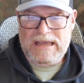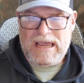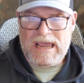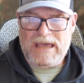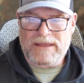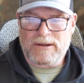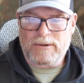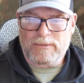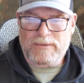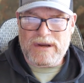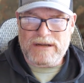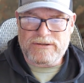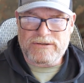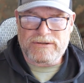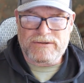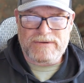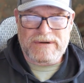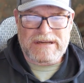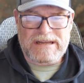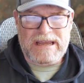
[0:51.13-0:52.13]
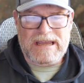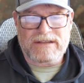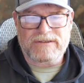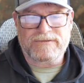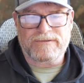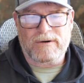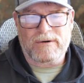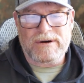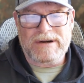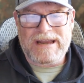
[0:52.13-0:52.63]
and they're registering as
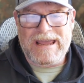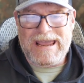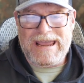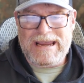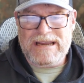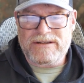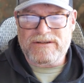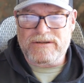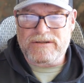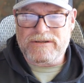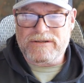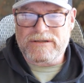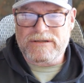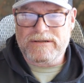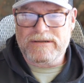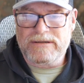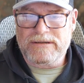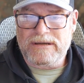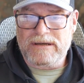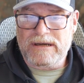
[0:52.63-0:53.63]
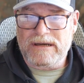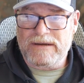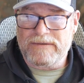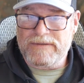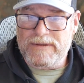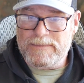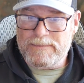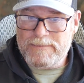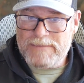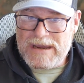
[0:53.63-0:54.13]
foreign agents
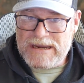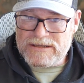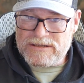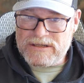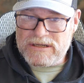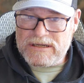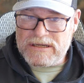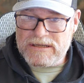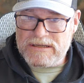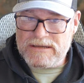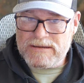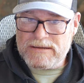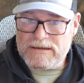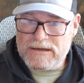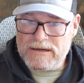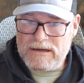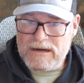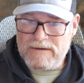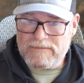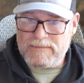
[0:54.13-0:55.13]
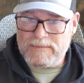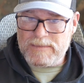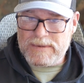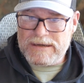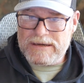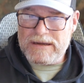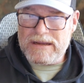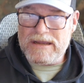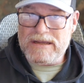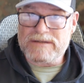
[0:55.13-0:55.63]
of the Mexican
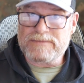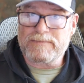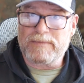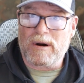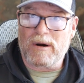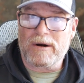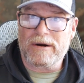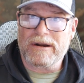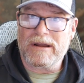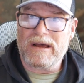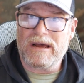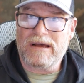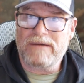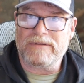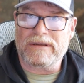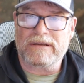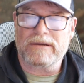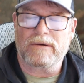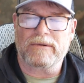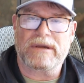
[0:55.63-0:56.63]
government as part of it.